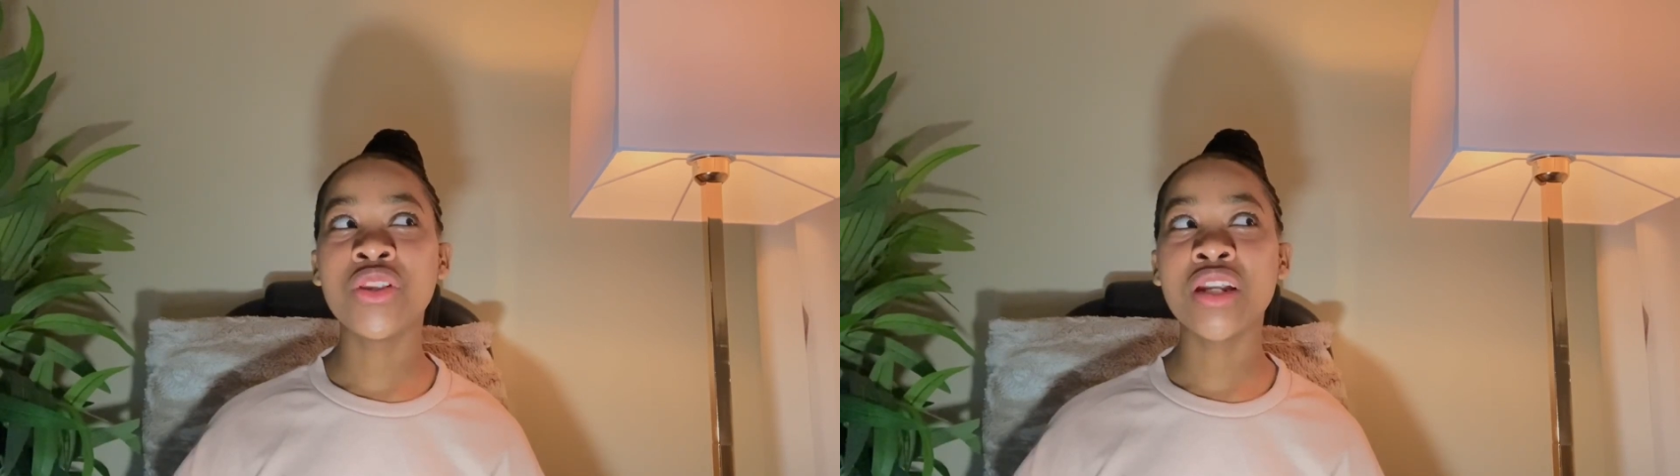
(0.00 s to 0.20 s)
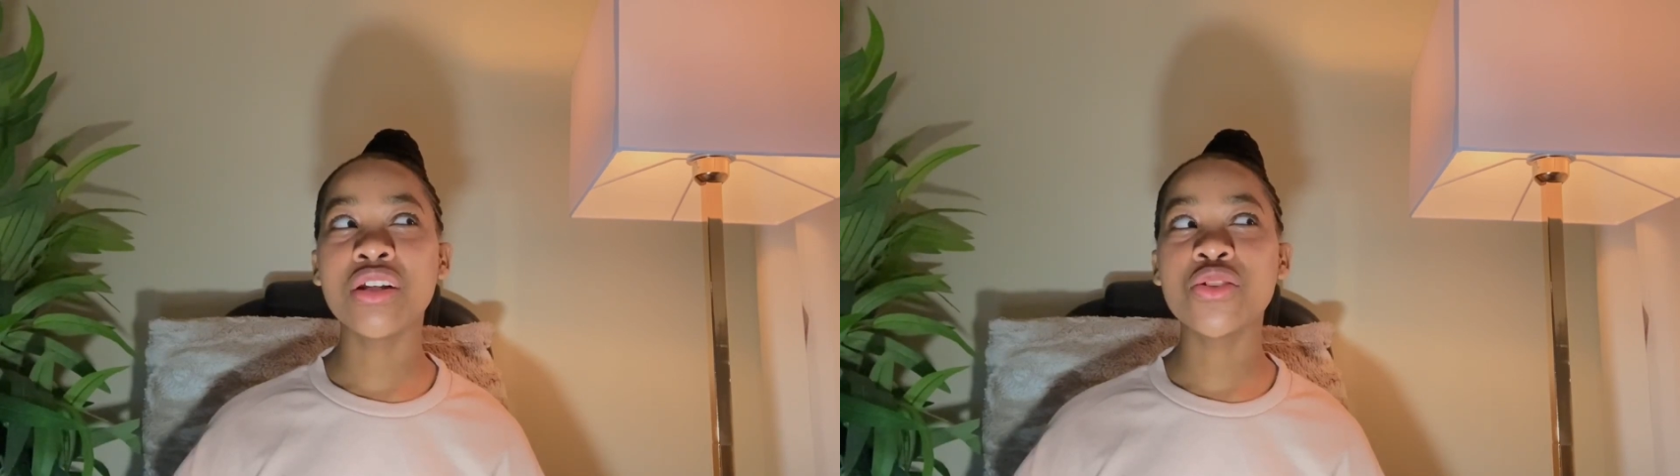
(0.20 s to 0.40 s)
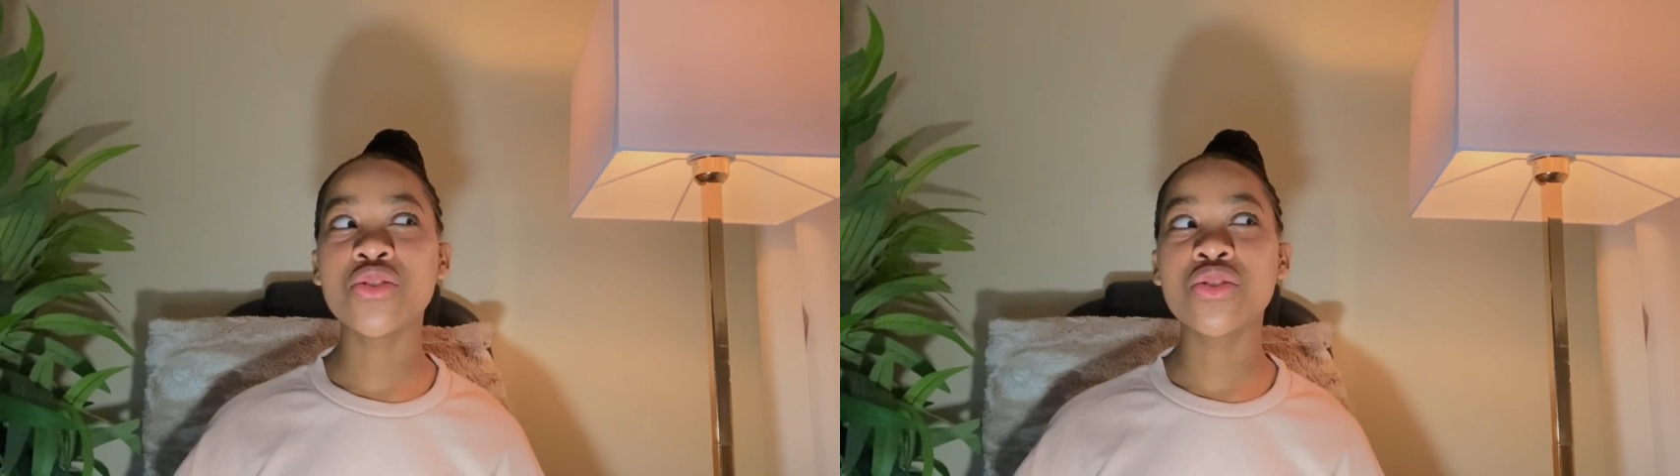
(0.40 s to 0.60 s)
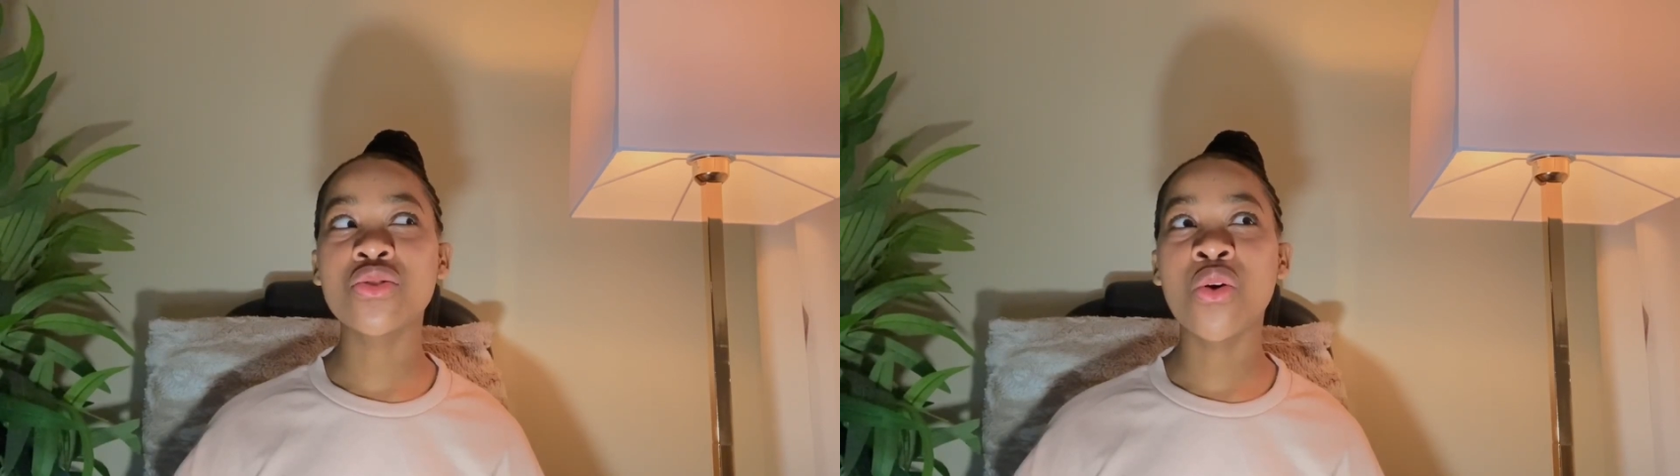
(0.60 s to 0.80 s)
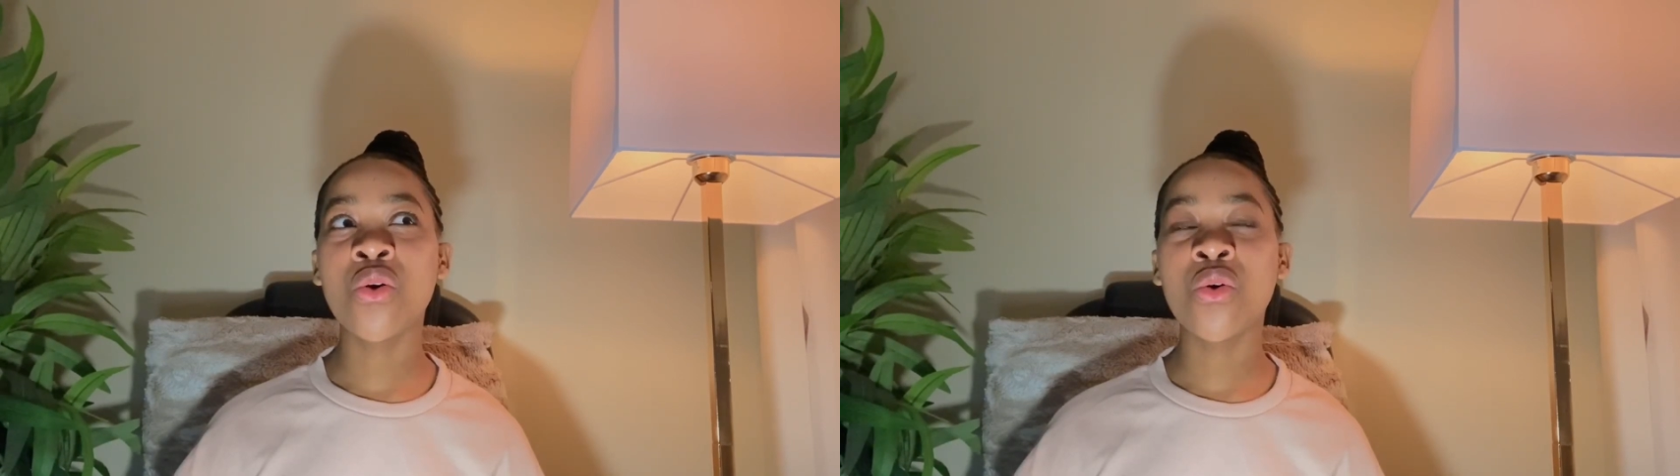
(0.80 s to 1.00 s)
that is
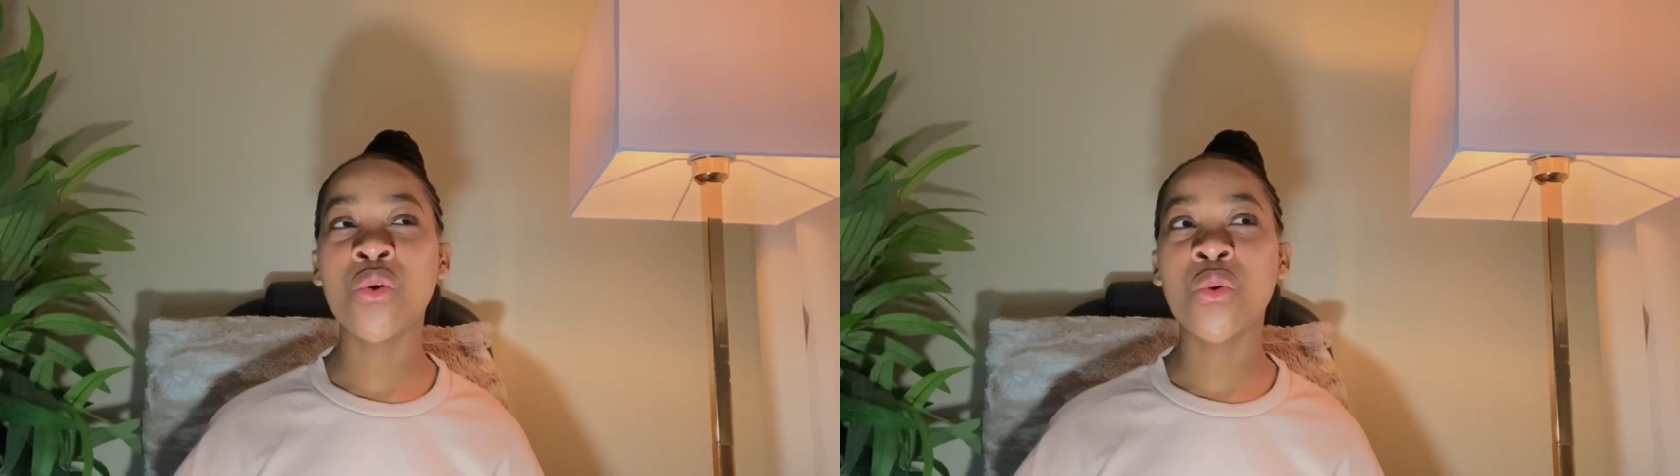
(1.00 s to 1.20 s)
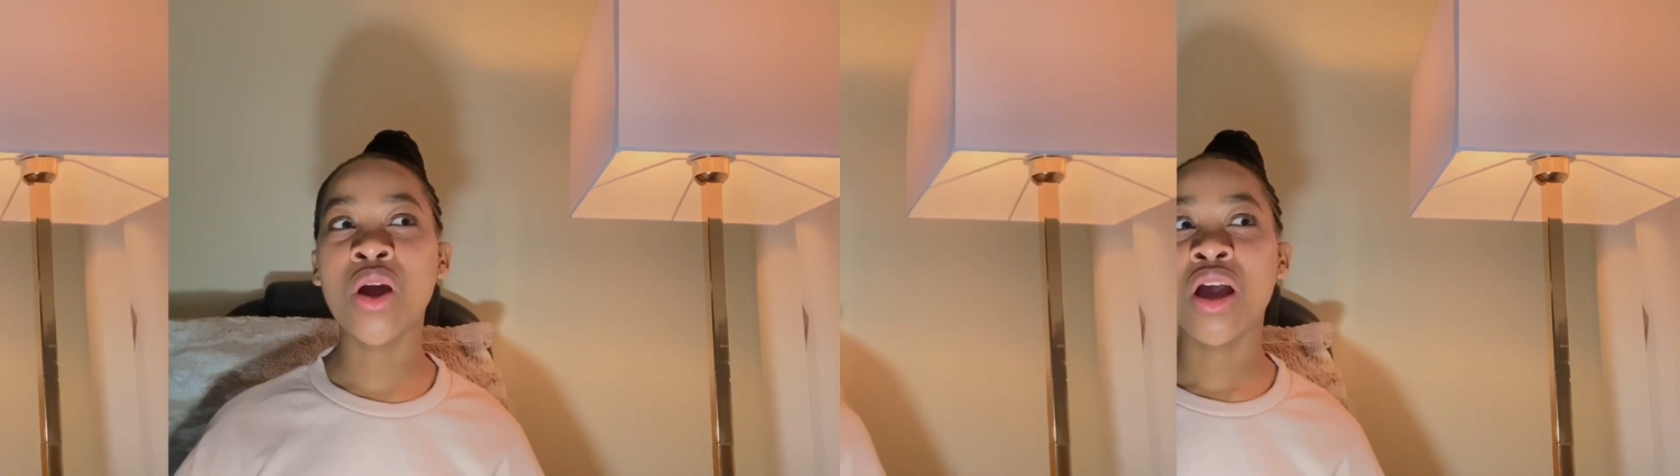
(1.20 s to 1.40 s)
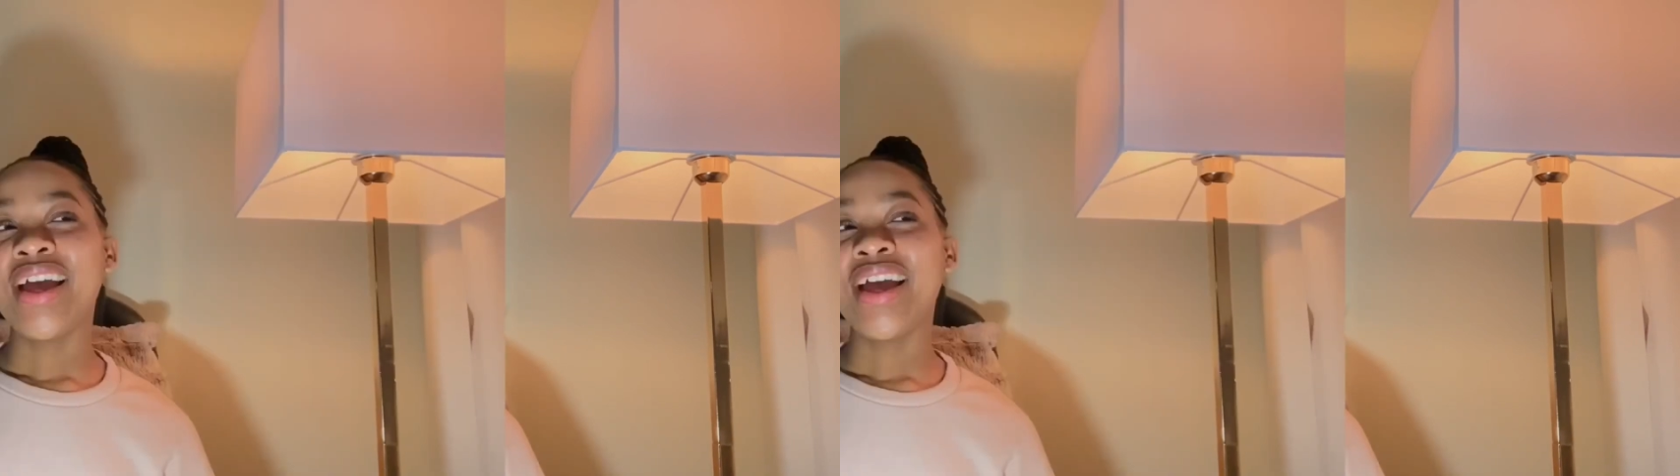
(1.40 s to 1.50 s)
so